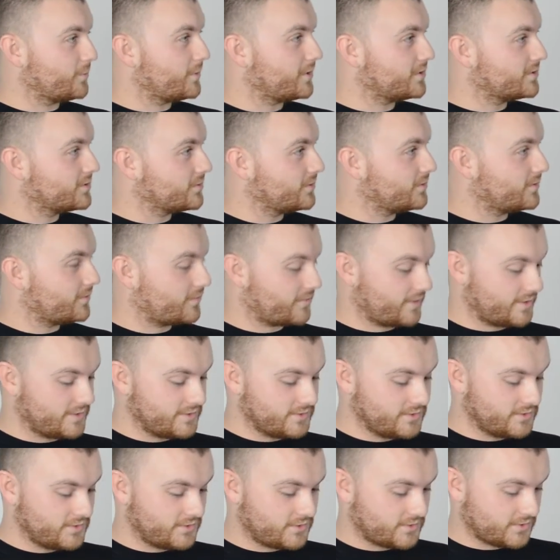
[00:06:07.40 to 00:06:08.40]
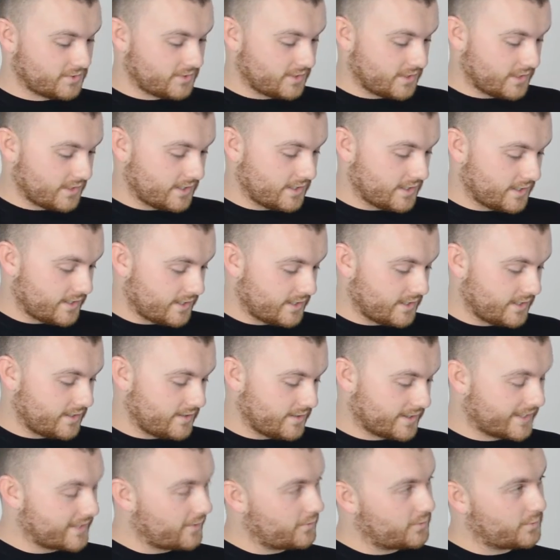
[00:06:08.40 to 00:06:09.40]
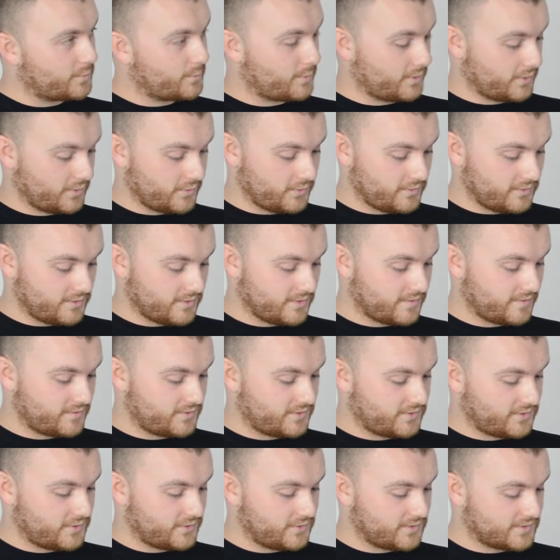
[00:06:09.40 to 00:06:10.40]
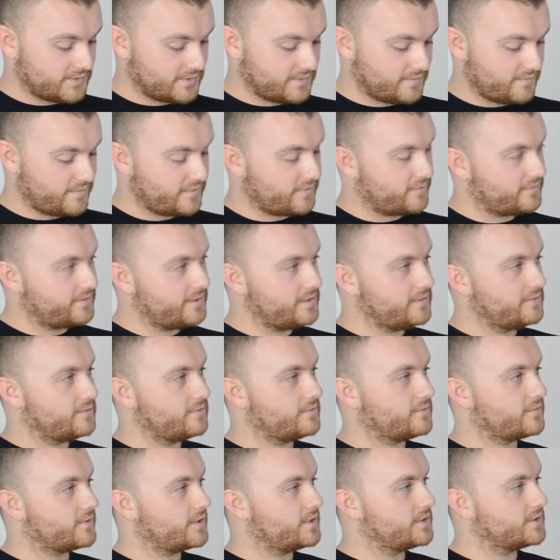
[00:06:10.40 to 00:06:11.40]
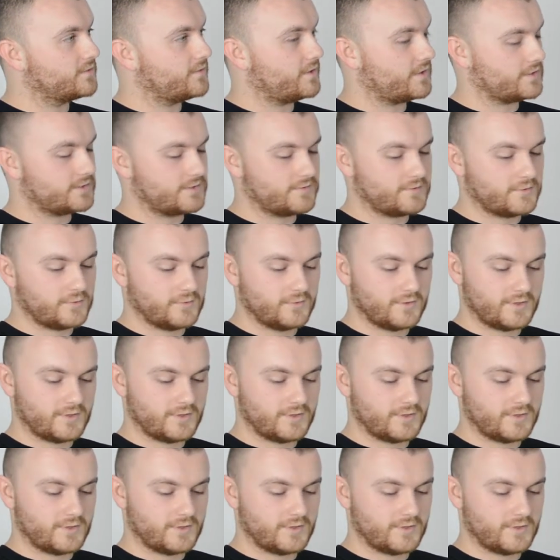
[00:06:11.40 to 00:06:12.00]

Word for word: that show at the Fringe. Yes. Uh, the Gilded Balloon, the 2015 Fringe Festival.